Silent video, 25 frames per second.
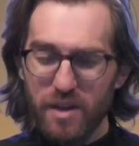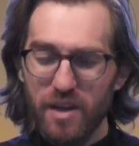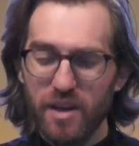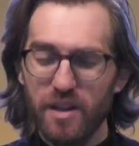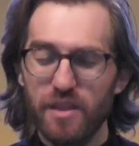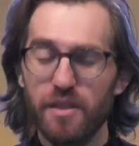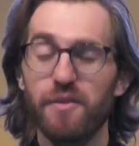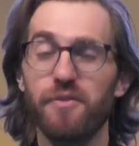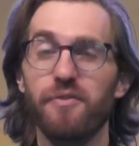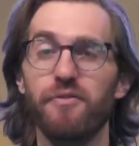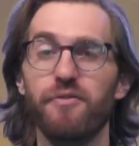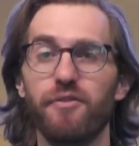
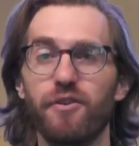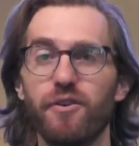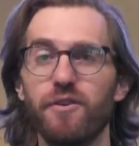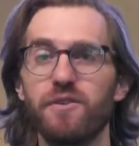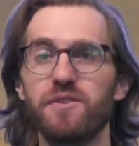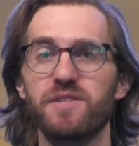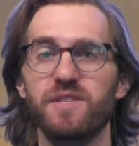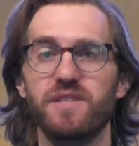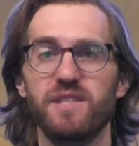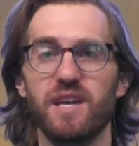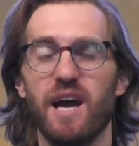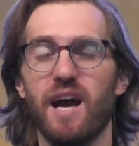The
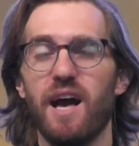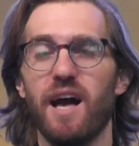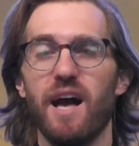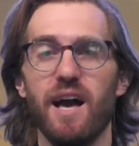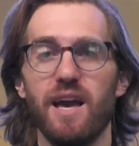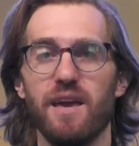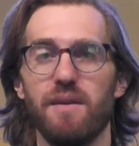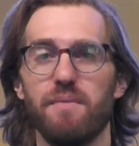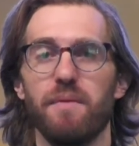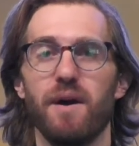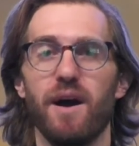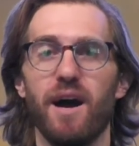first
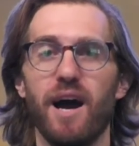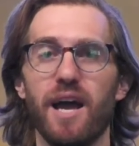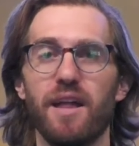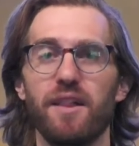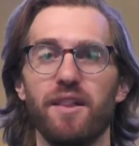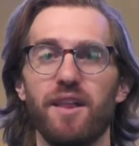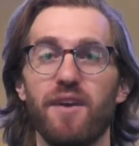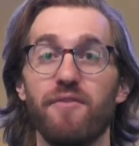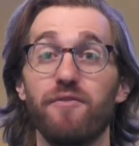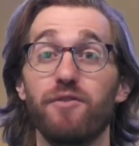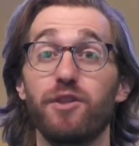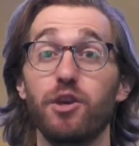time I
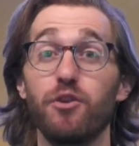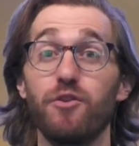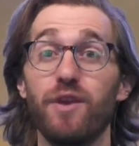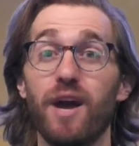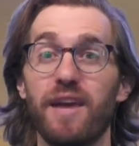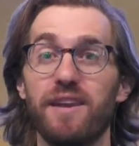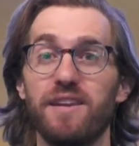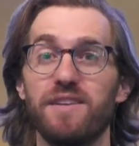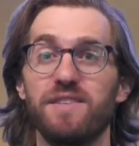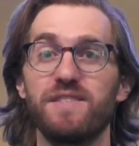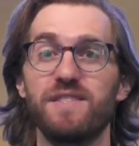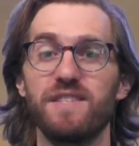left the
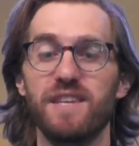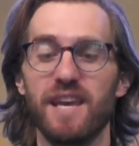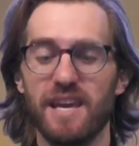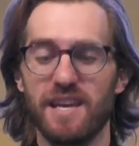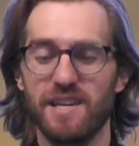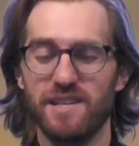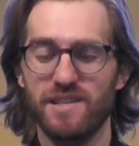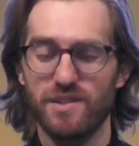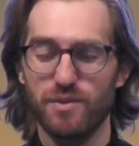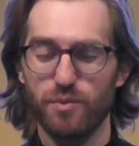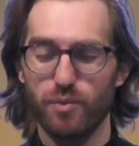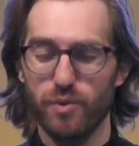United
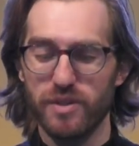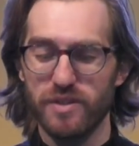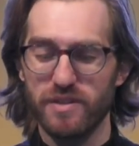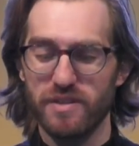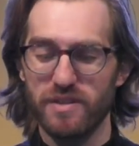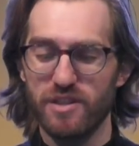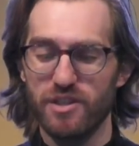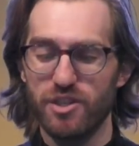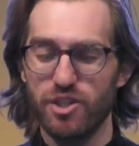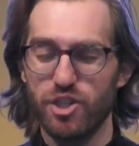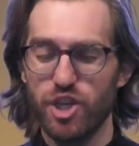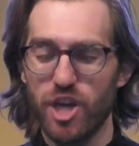States was in
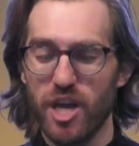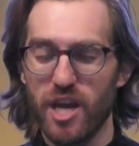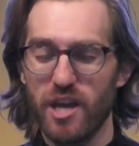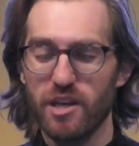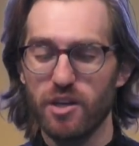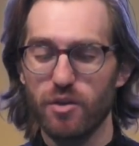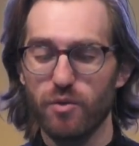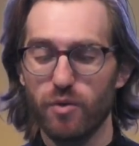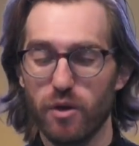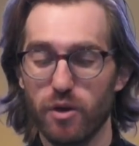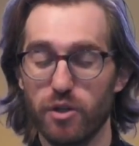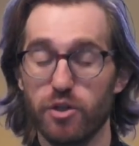
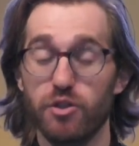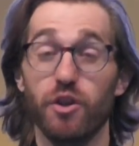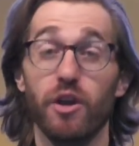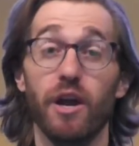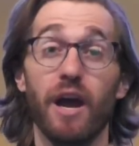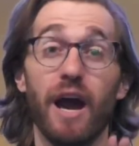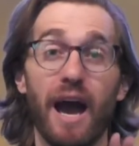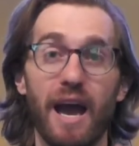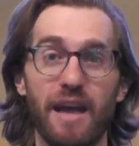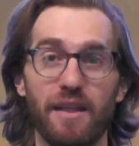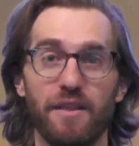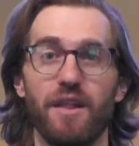
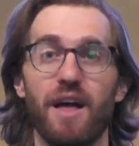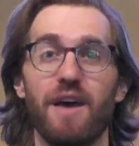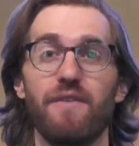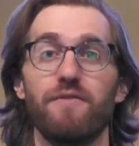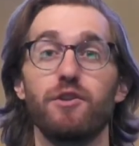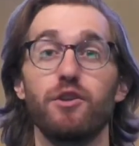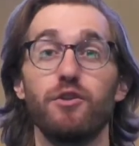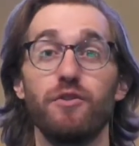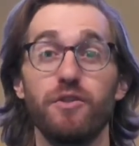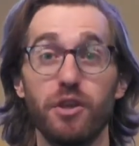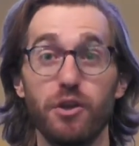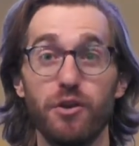I
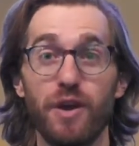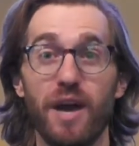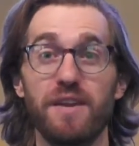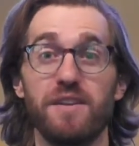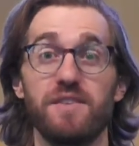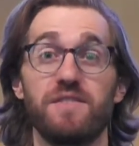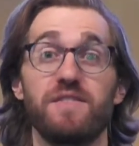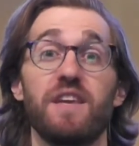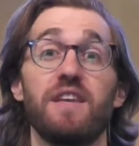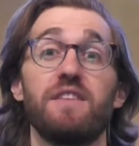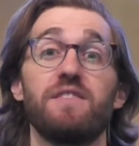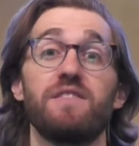left the United
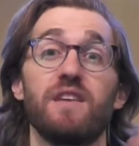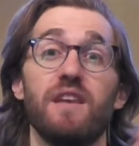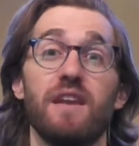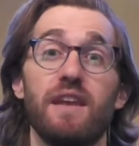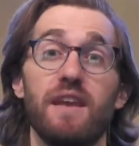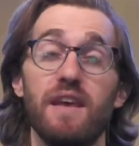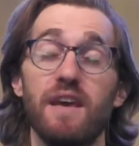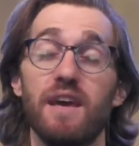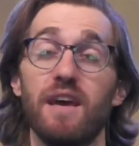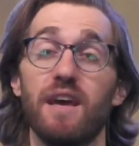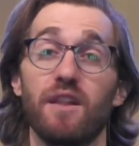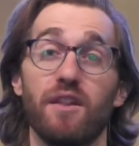States and
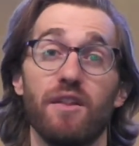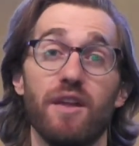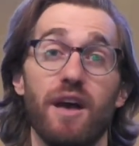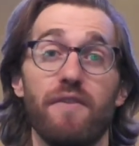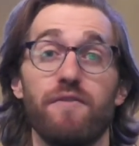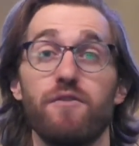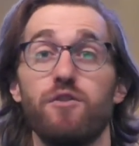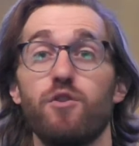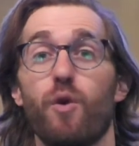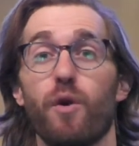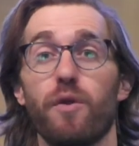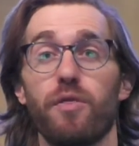
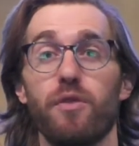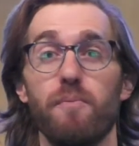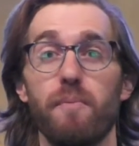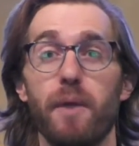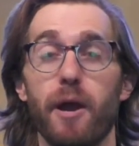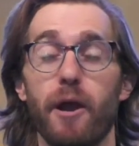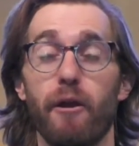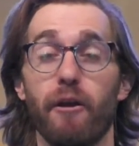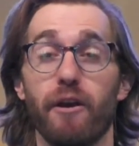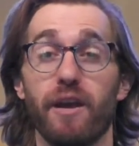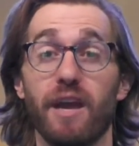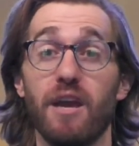left North
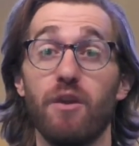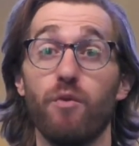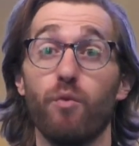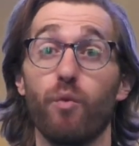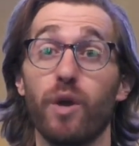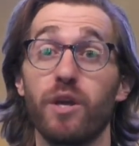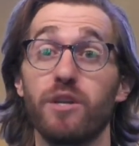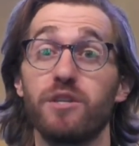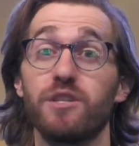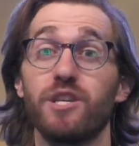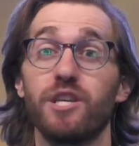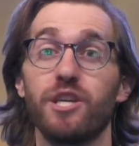America and
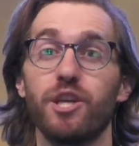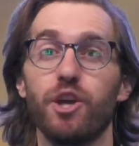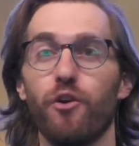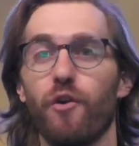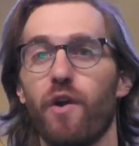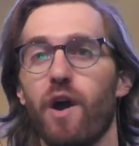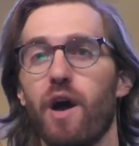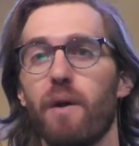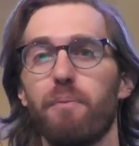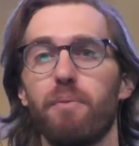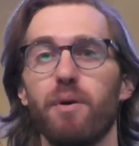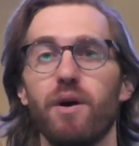went to
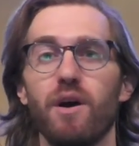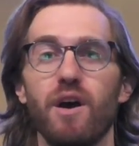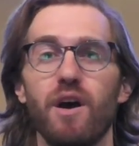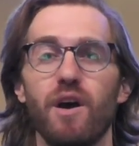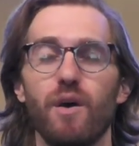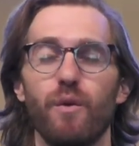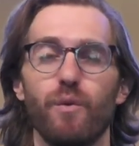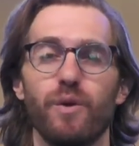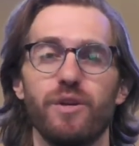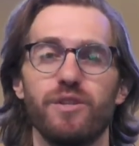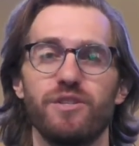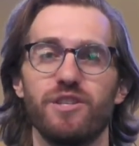Europe,
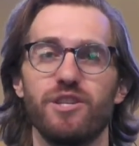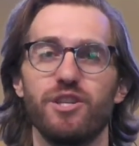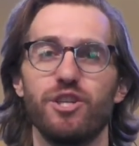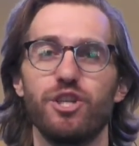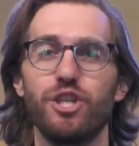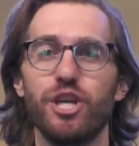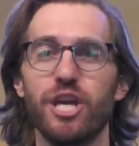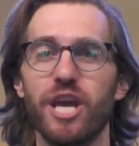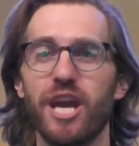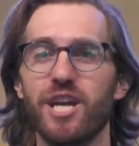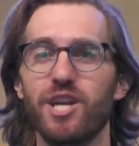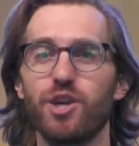was in
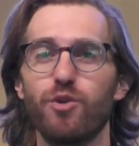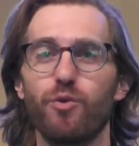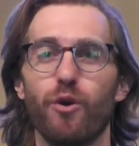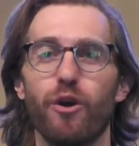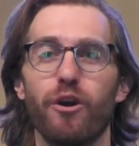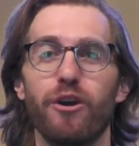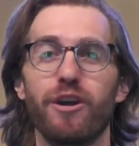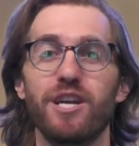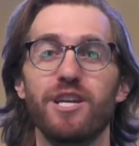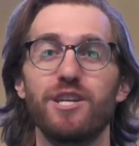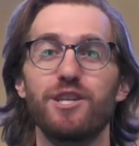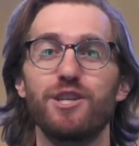
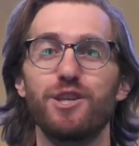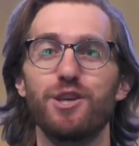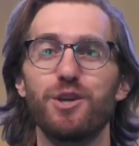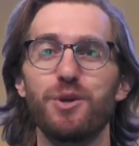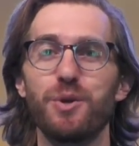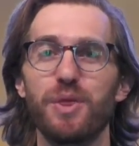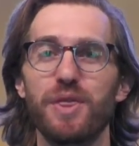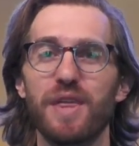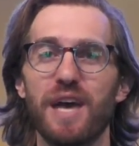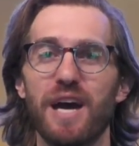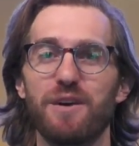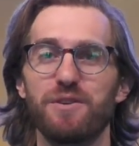January
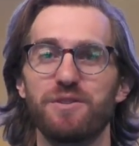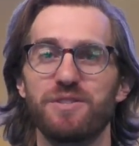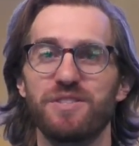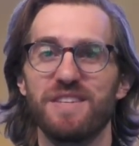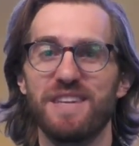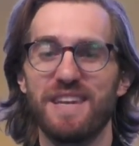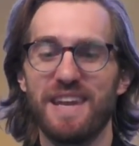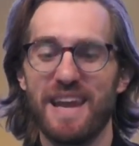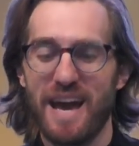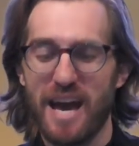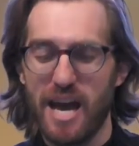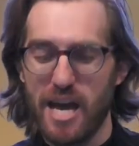
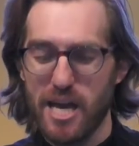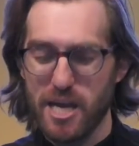2009.